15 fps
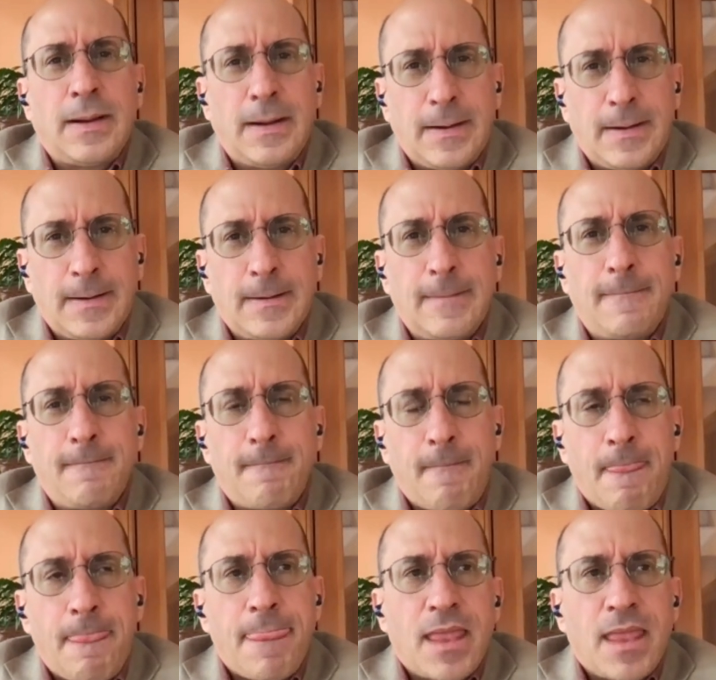
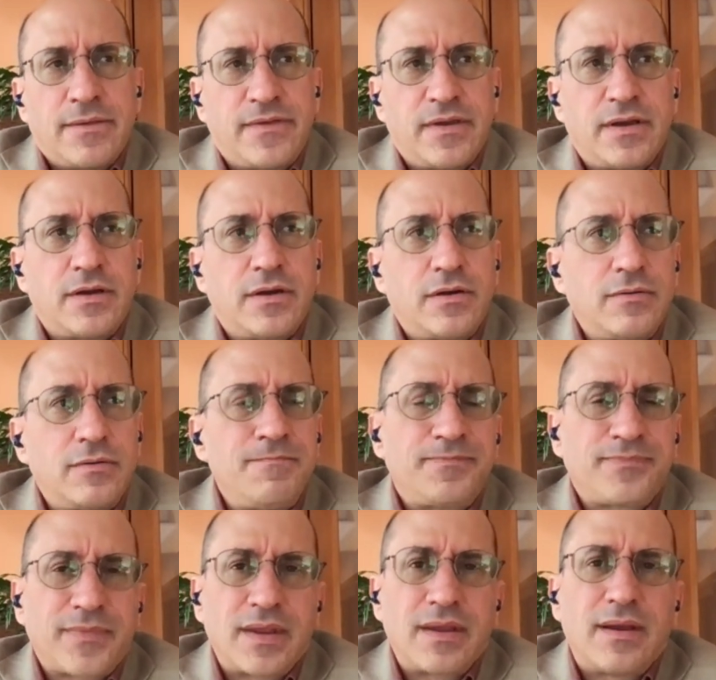Um, so
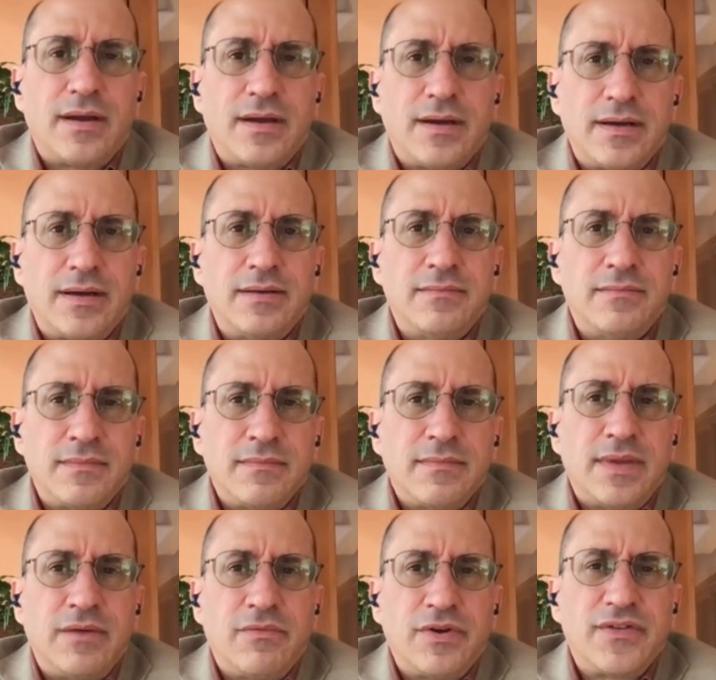
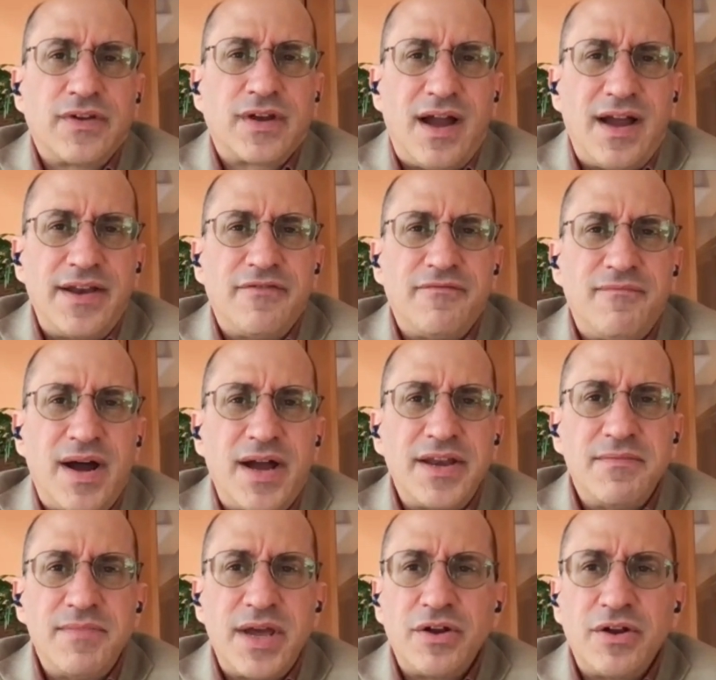it was a kind of
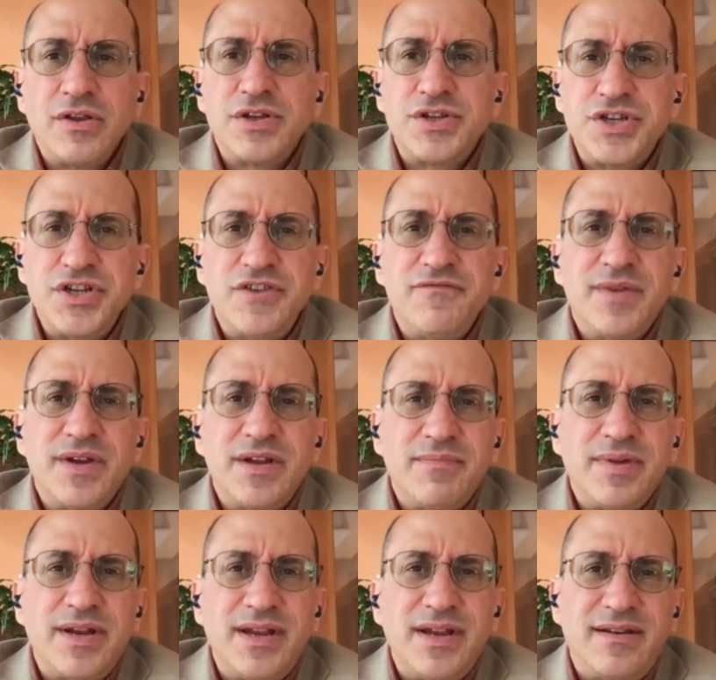monumental
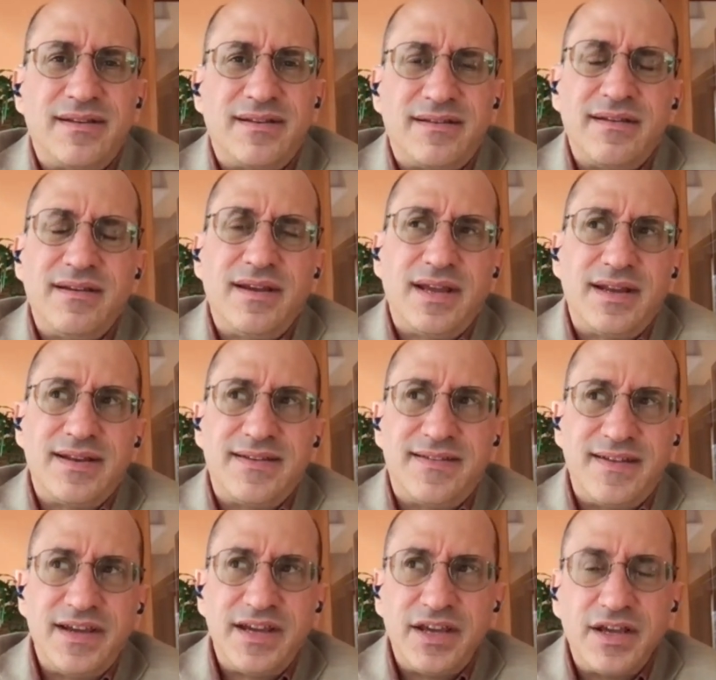achievement, but it
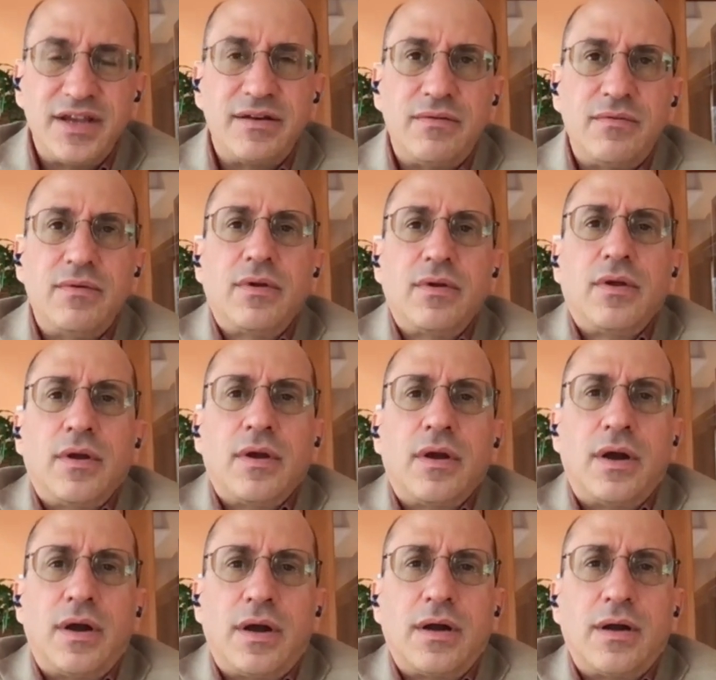did
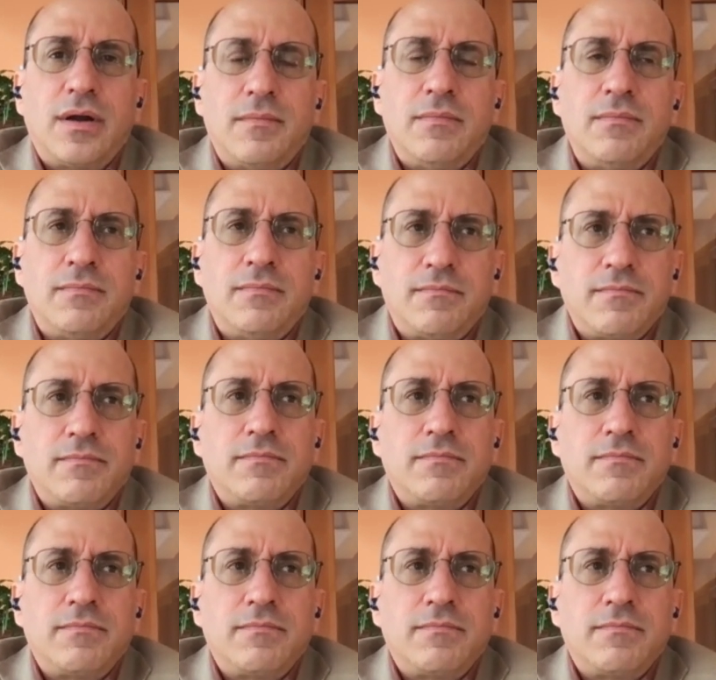um,